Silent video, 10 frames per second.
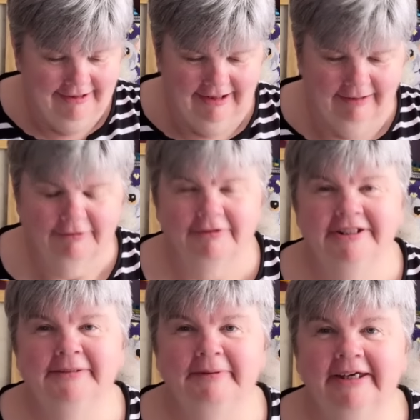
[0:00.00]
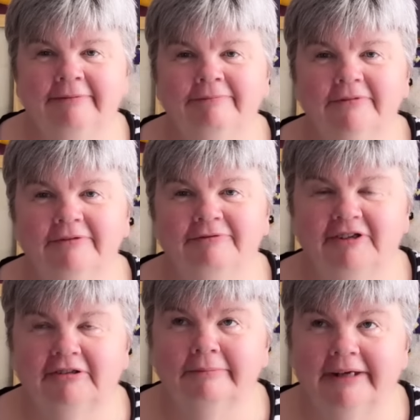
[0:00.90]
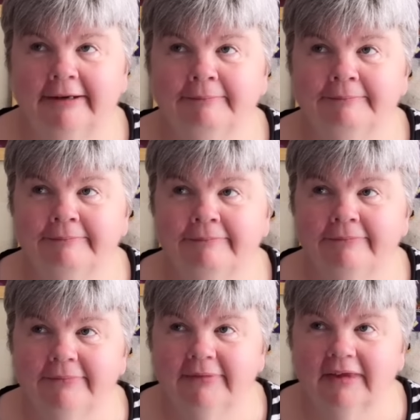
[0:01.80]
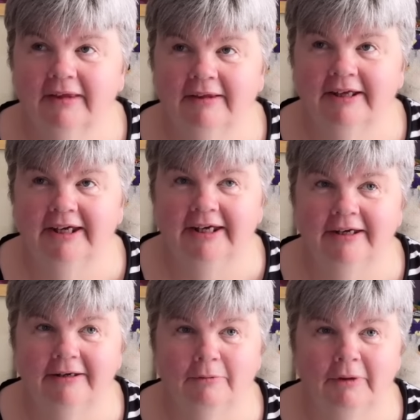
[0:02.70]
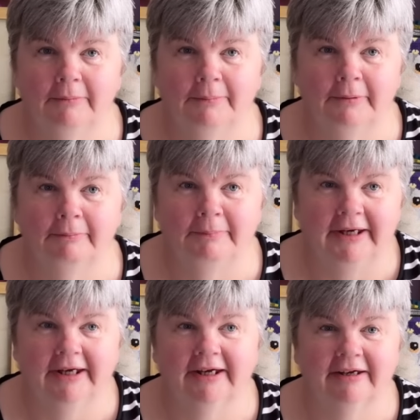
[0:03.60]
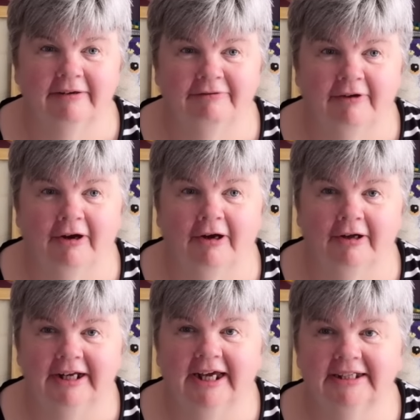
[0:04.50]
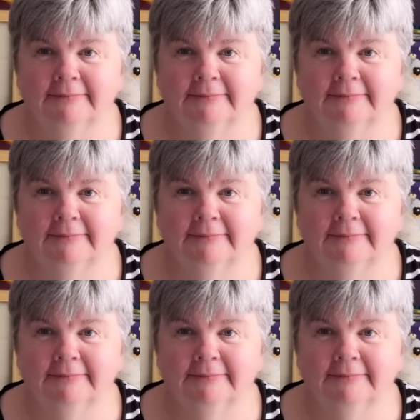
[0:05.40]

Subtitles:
I'm going to be filming the whip pick for next